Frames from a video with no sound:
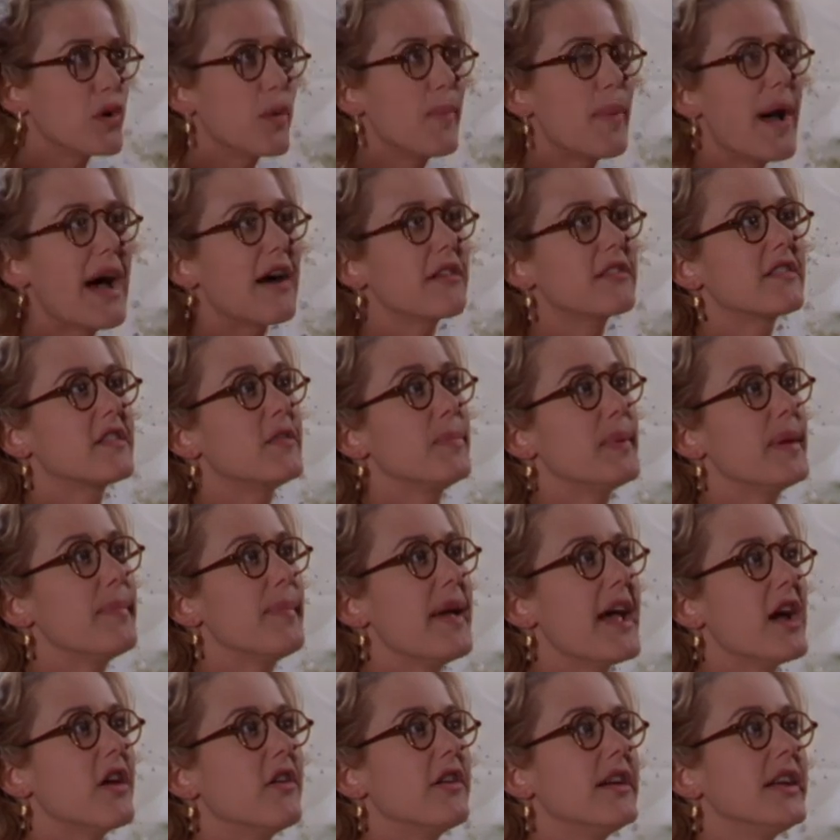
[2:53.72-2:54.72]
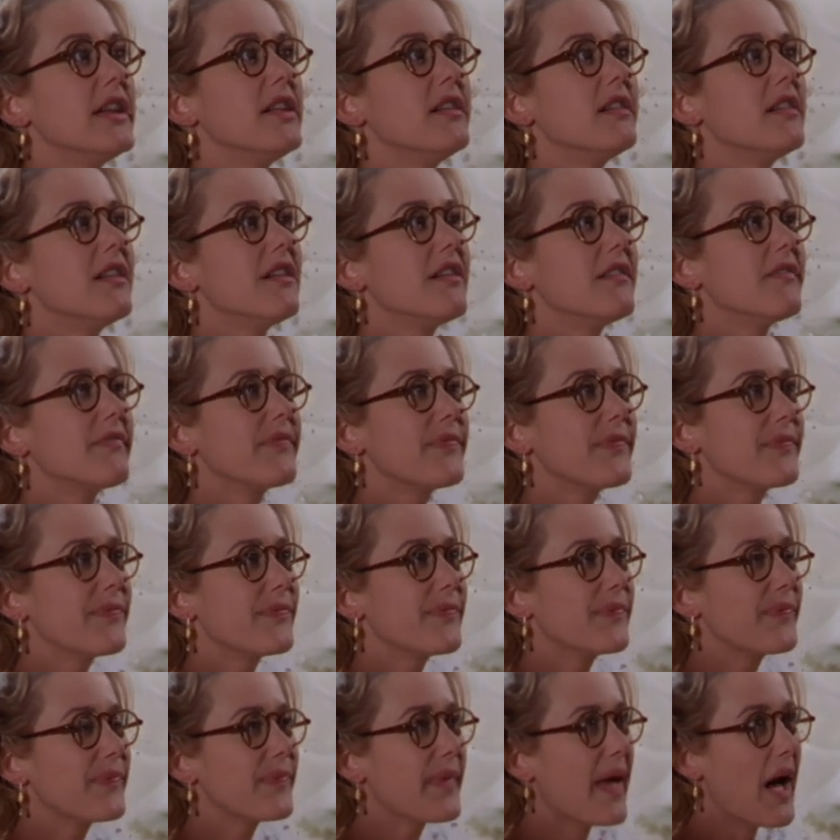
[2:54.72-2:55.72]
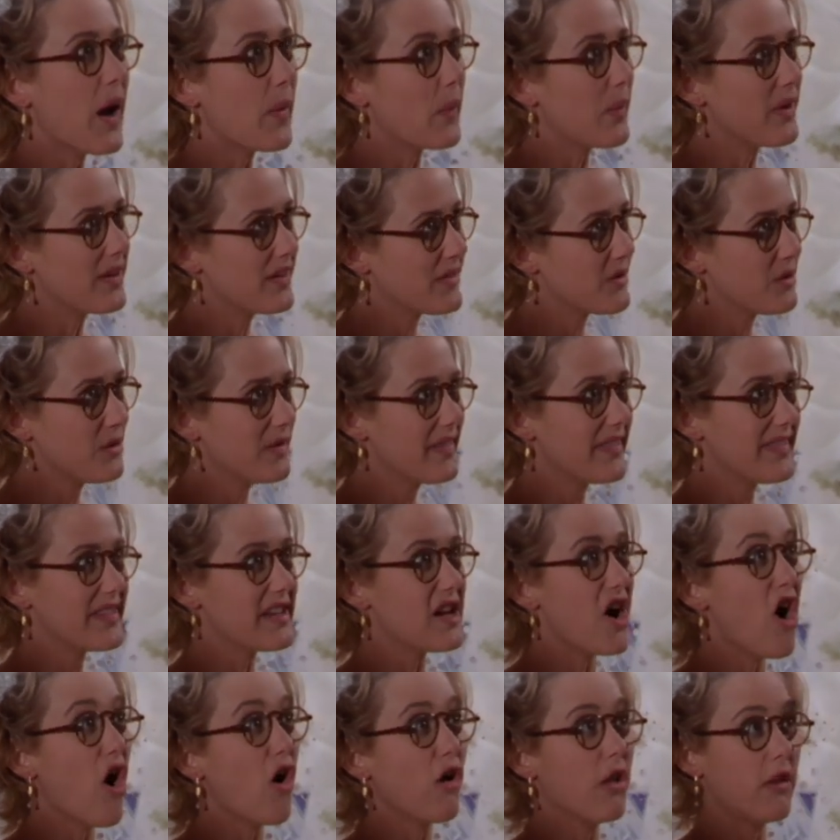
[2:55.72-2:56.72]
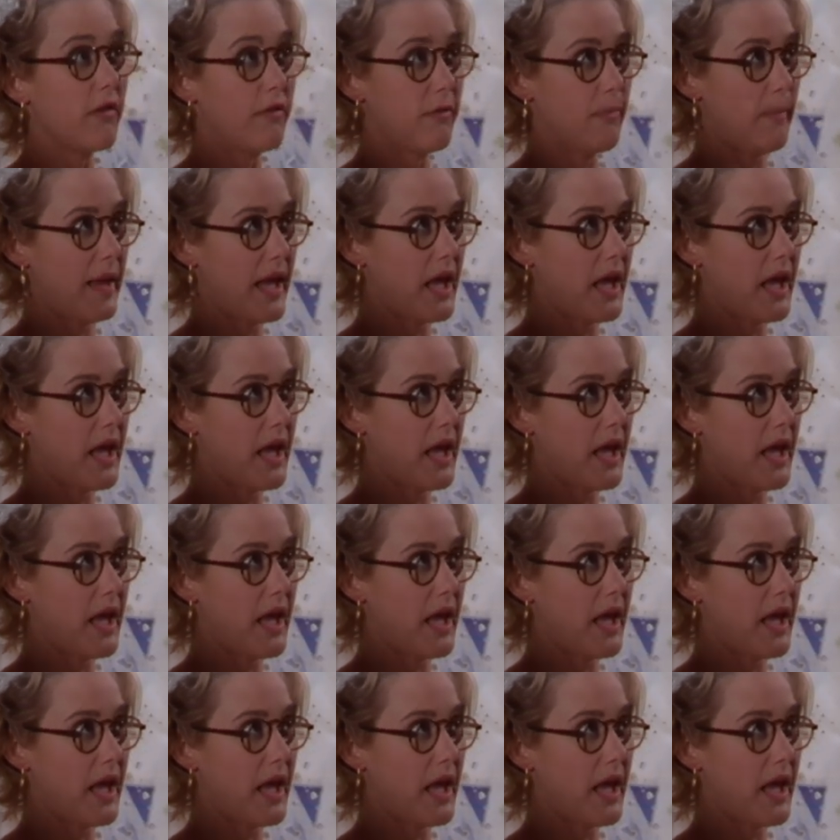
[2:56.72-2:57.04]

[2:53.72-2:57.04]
we're about to be married, I want you to see all of me.